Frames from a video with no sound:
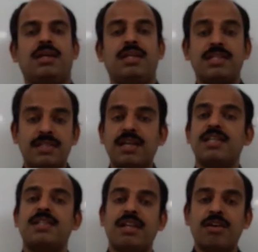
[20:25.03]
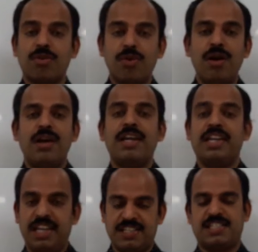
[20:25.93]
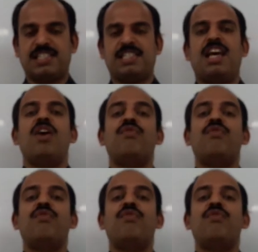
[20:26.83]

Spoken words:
Is there any rule? Yes,